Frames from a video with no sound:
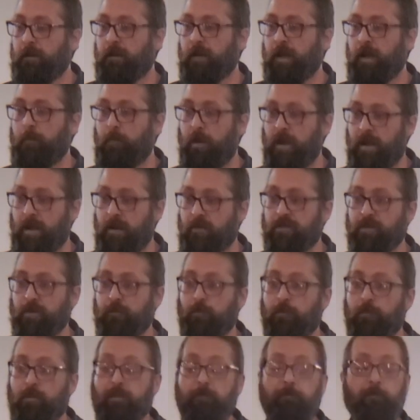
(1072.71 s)
At my house, that
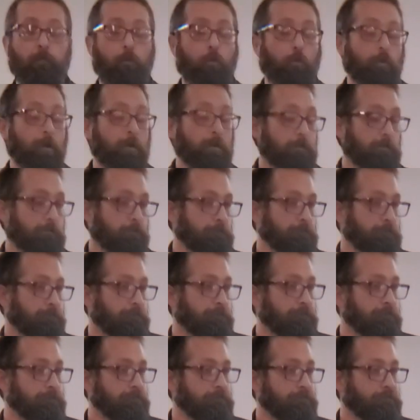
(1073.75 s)
would be four.
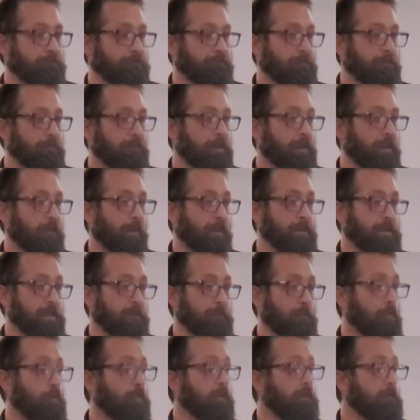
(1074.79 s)
If I
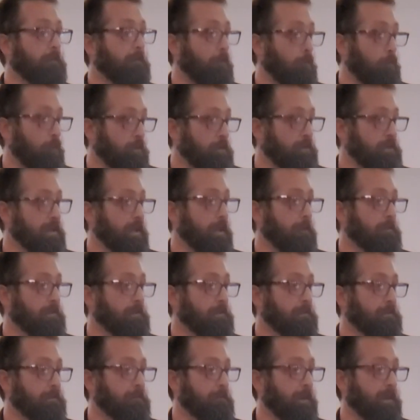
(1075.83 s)
take more than four
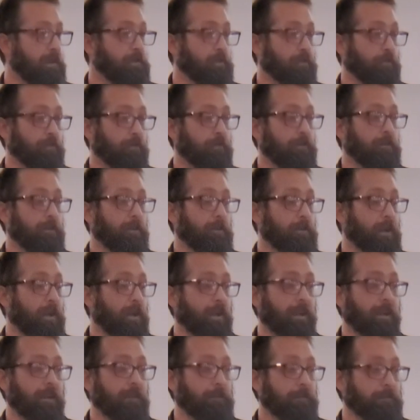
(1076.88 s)
steps, my children are
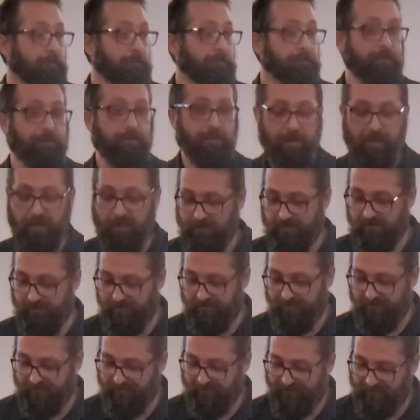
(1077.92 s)
dying, and
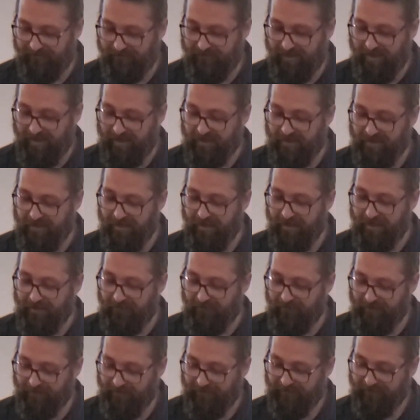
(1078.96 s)
that is the end
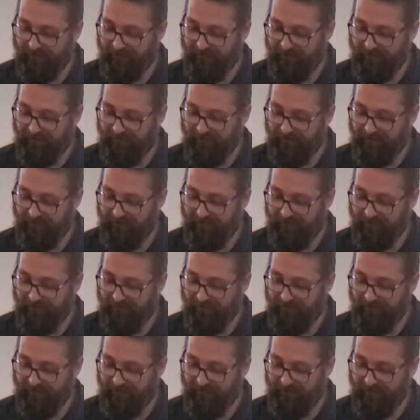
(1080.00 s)
of it.